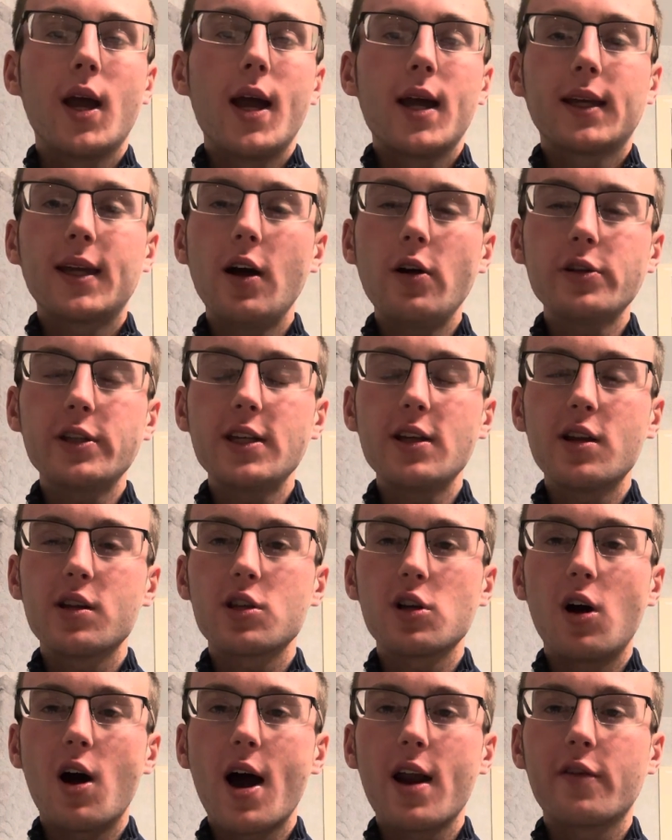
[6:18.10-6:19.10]
Kelce does
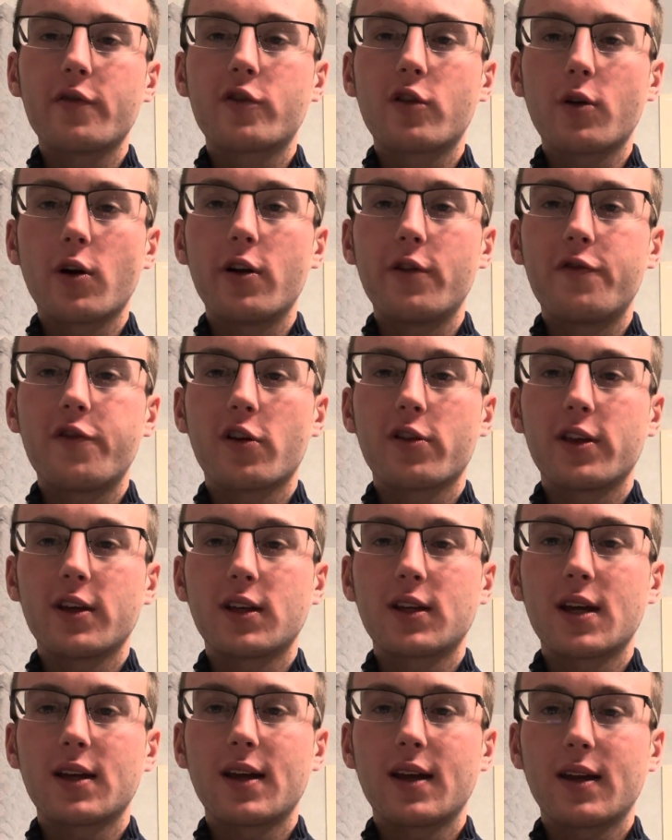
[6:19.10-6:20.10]
a lot of good for the
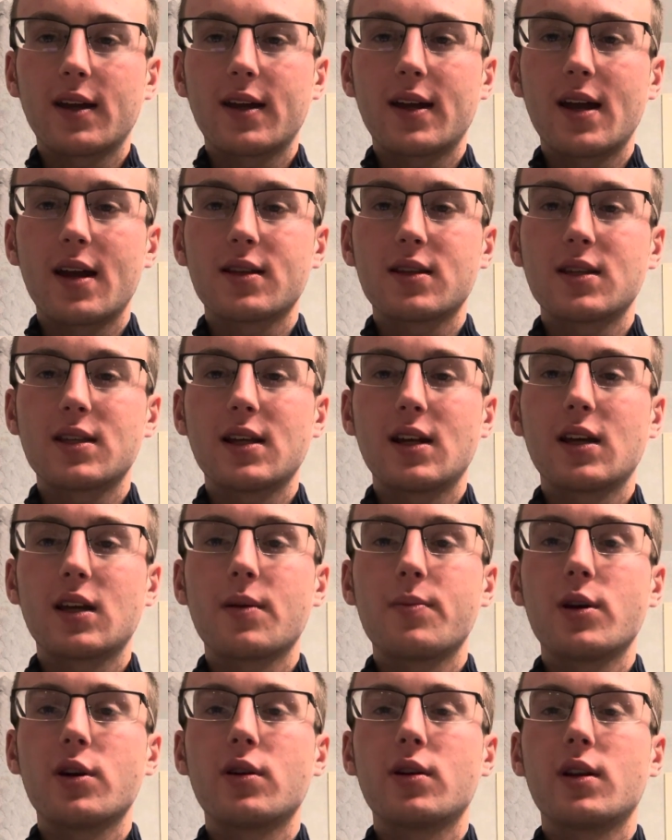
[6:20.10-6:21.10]
Kansas City
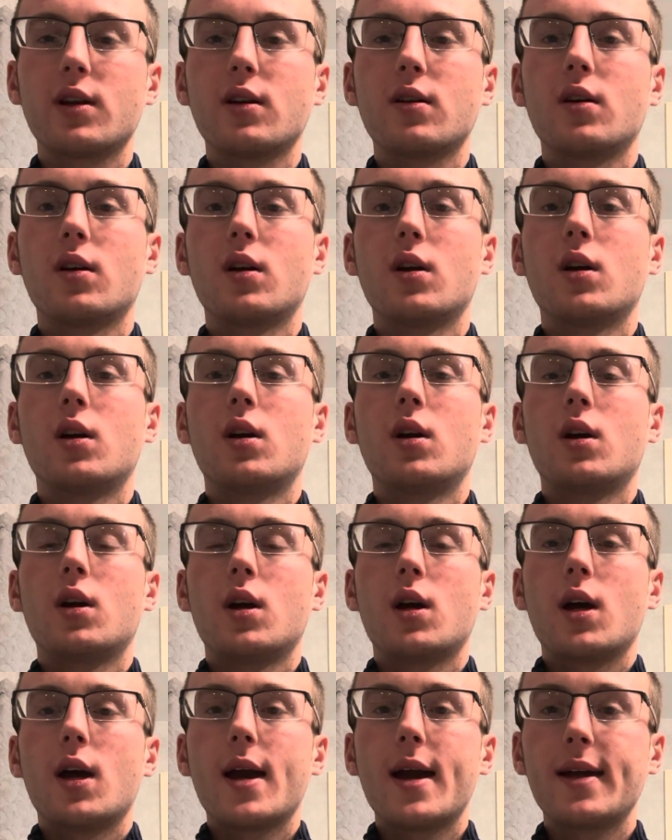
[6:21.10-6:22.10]
community,
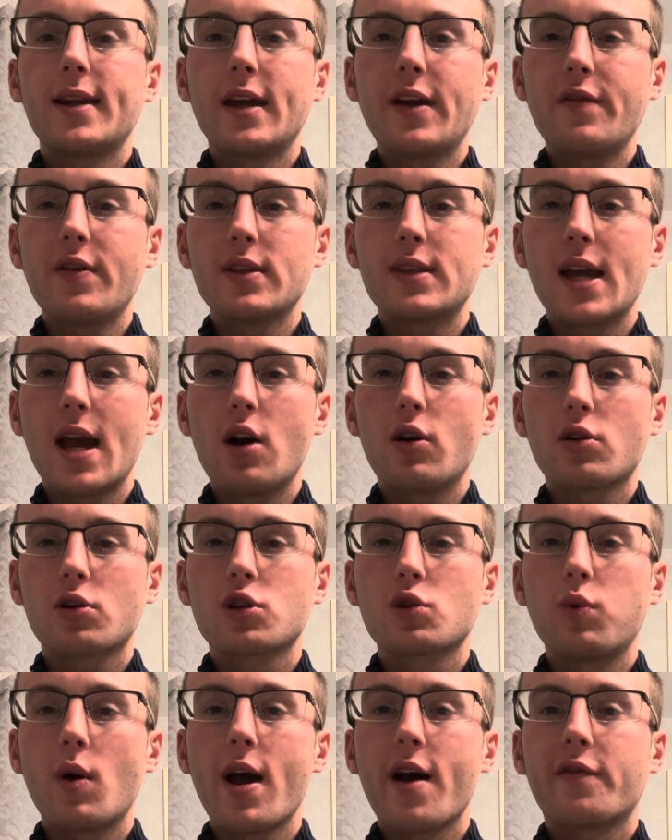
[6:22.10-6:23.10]
and even Taylor
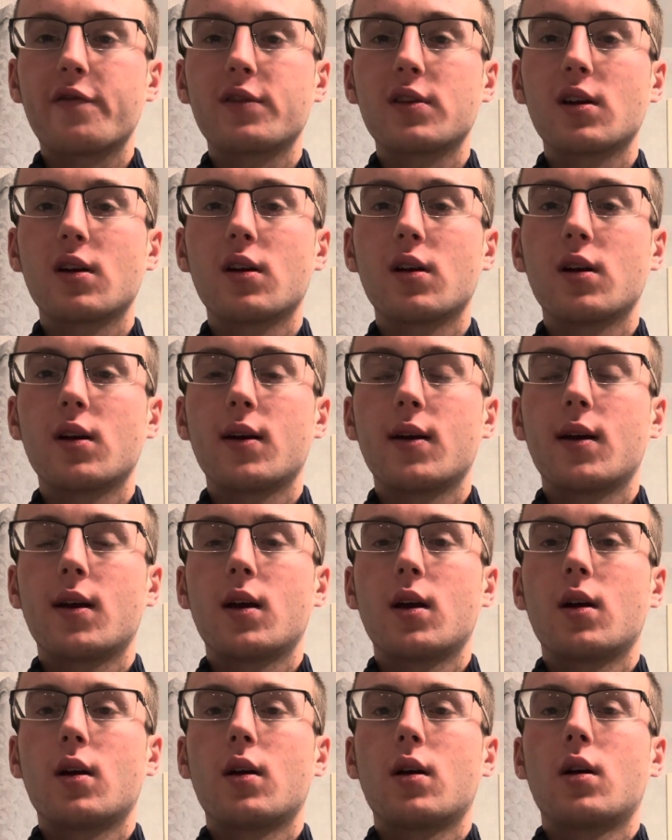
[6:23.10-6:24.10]
Swift
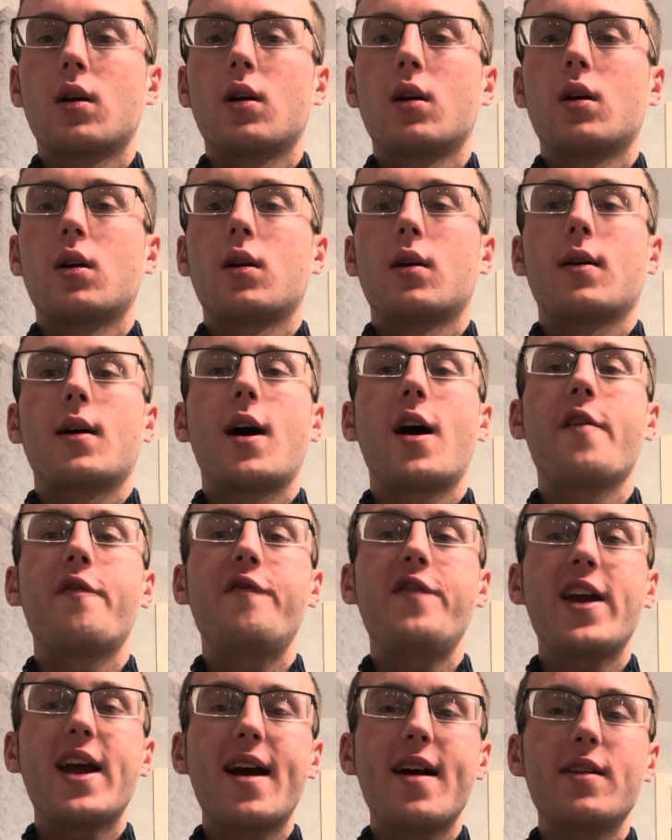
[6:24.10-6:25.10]
a
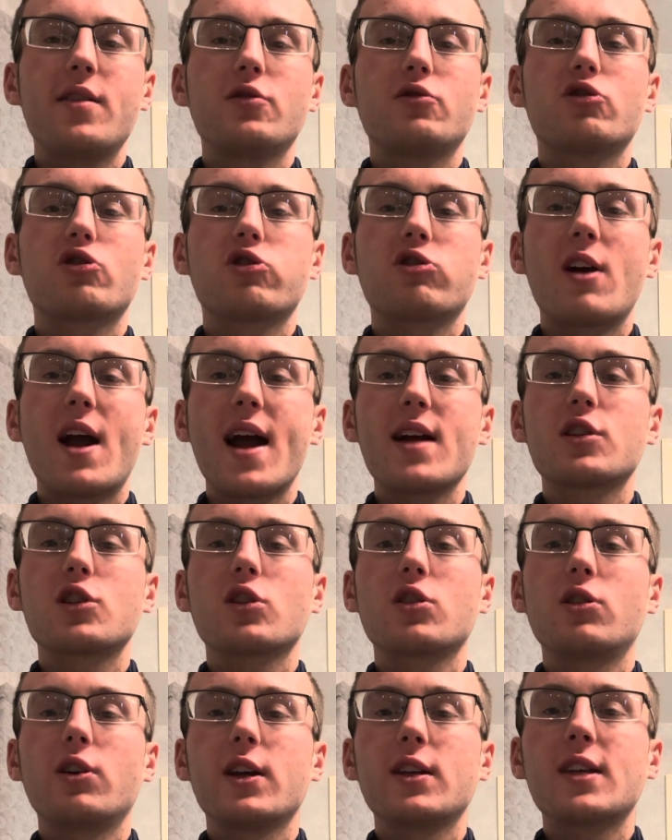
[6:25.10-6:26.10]
fan
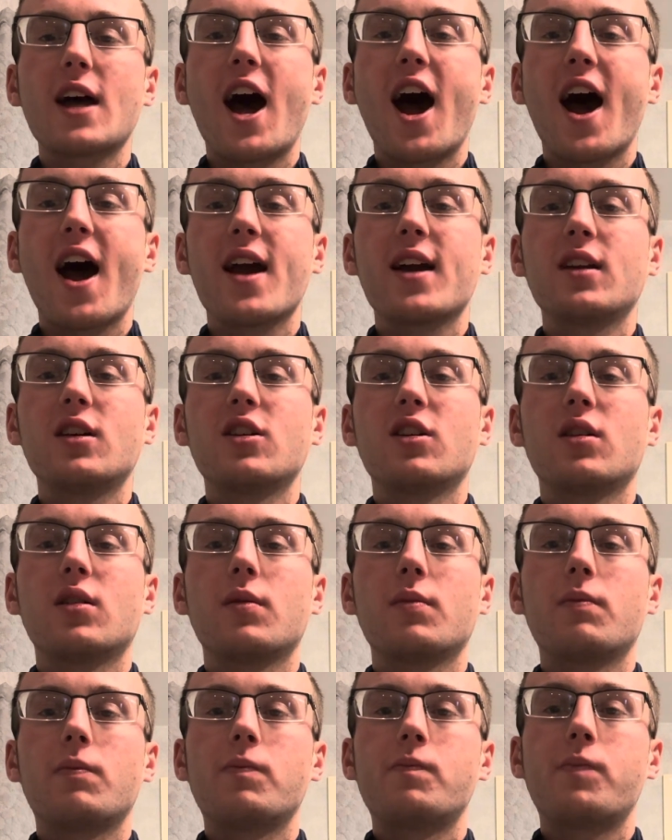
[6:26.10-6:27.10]
tragically died
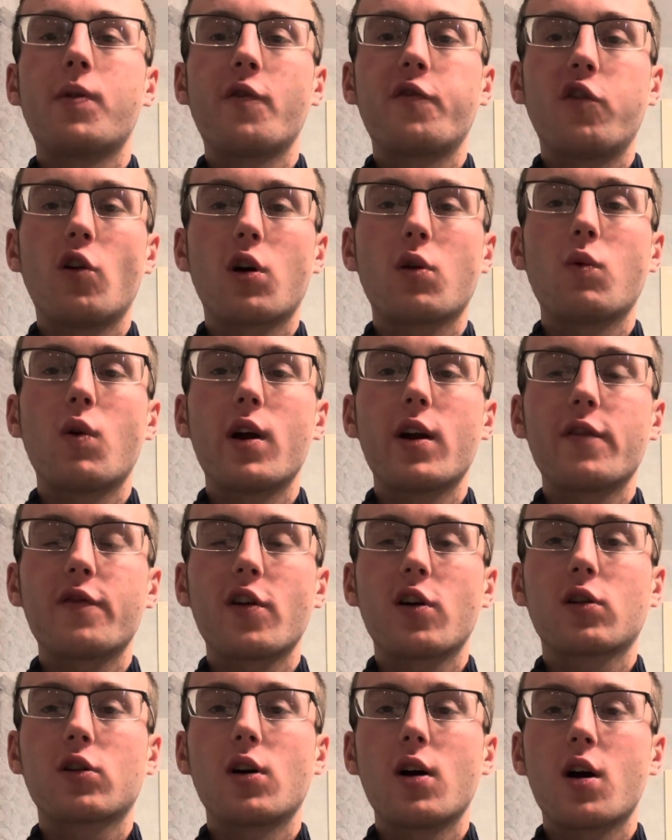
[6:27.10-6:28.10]
before one of
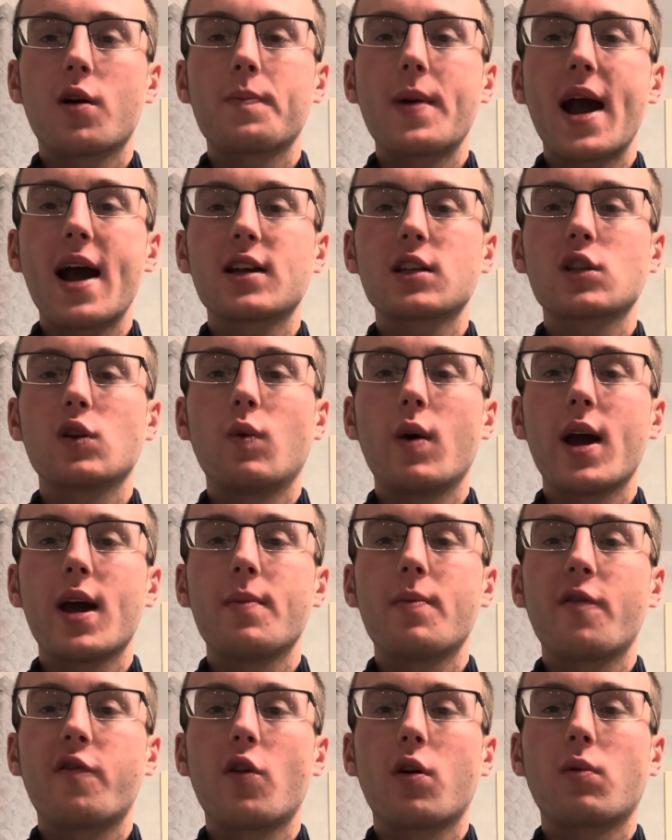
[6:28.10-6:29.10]
her, or passed away
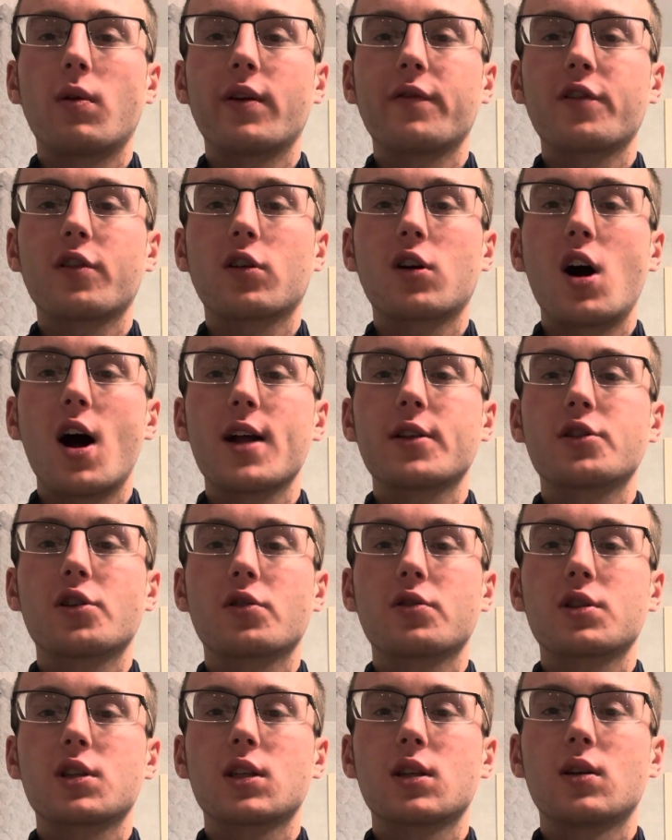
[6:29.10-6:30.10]
before one of her
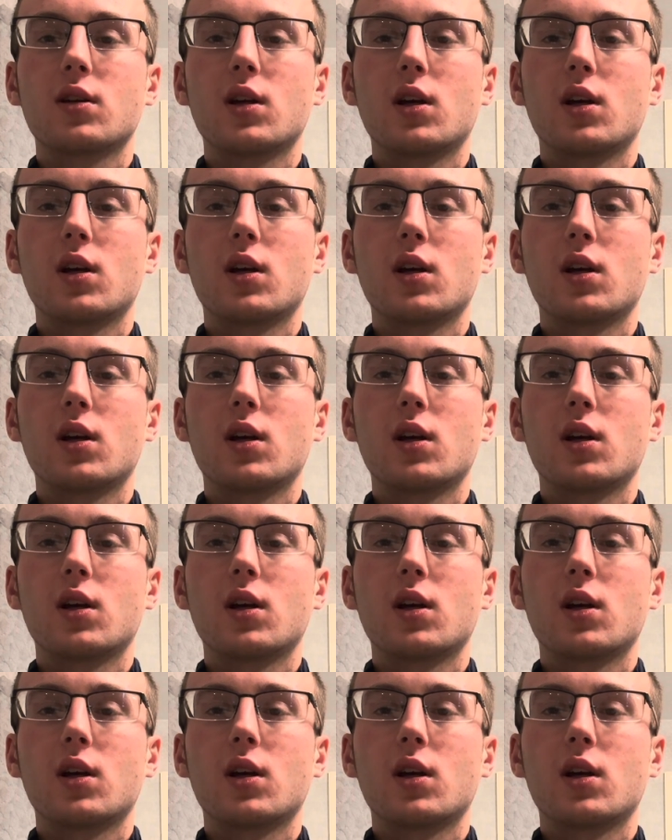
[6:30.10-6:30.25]
concerts